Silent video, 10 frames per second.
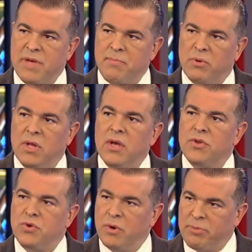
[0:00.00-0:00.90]
people
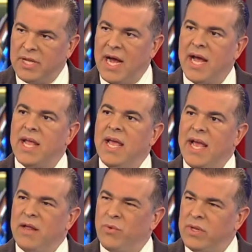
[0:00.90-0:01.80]
to apply
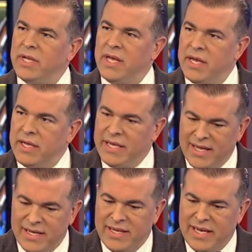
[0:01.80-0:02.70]
and really
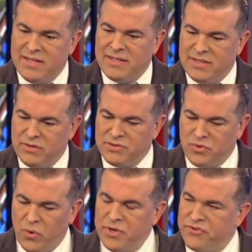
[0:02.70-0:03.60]
get their
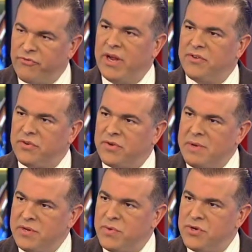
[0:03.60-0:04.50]
story straight
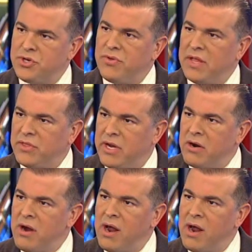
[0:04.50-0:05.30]
to ensure that they are